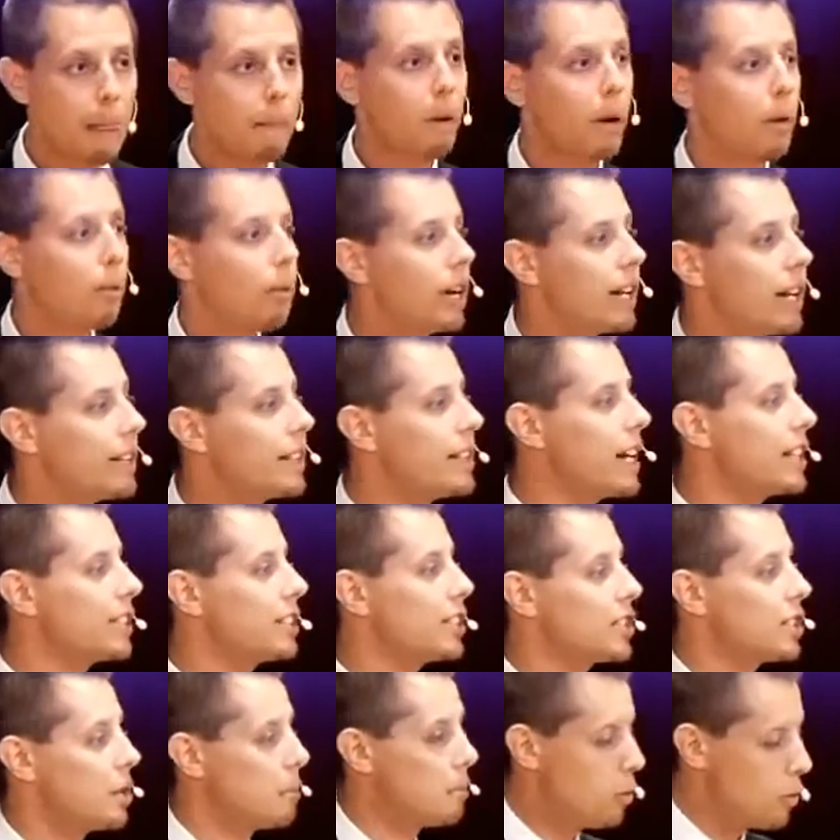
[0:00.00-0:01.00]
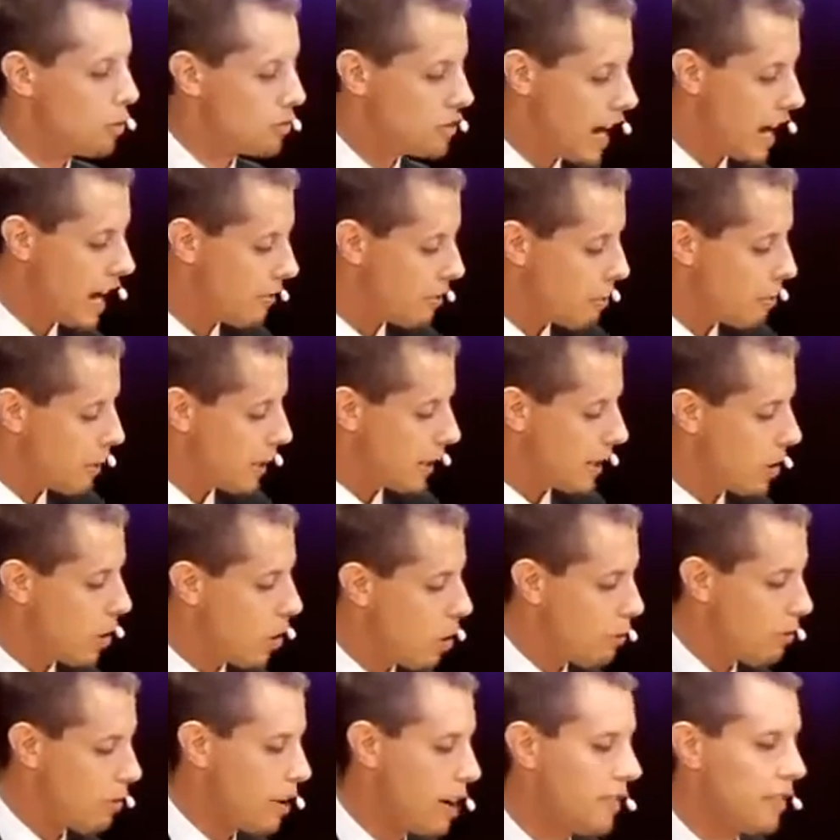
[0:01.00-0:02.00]
but what it does is it moves everybody
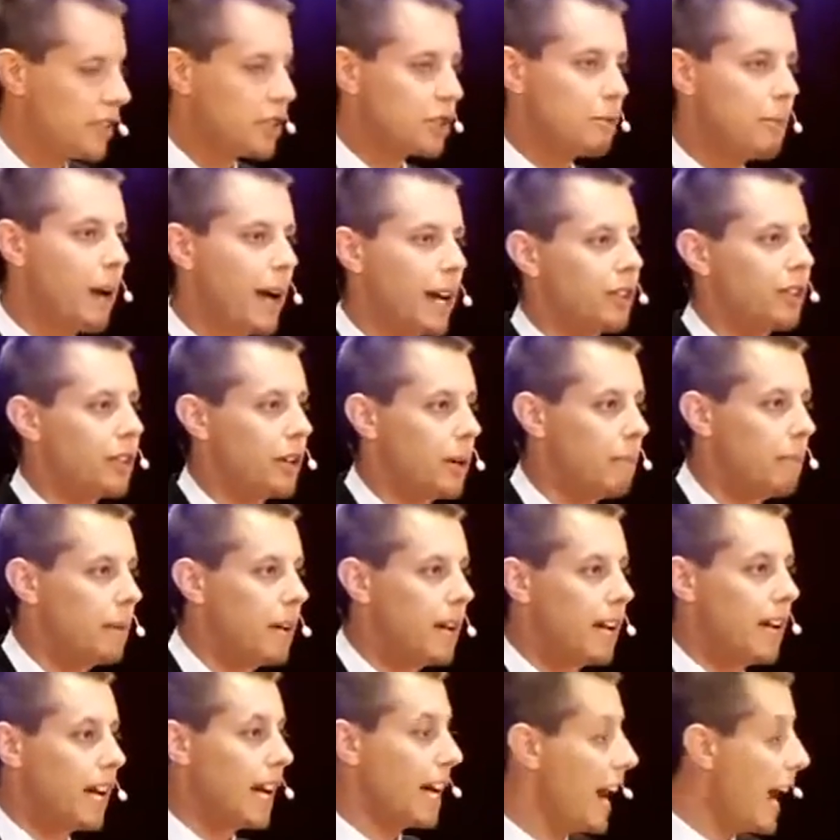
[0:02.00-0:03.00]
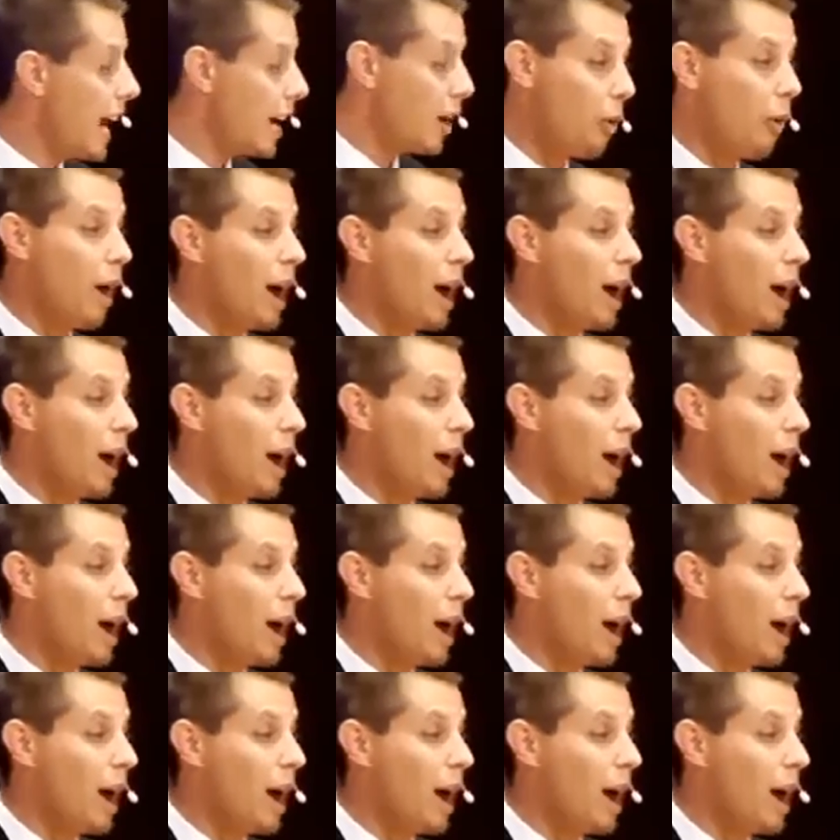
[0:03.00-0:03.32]
over on the spectrum. And I don't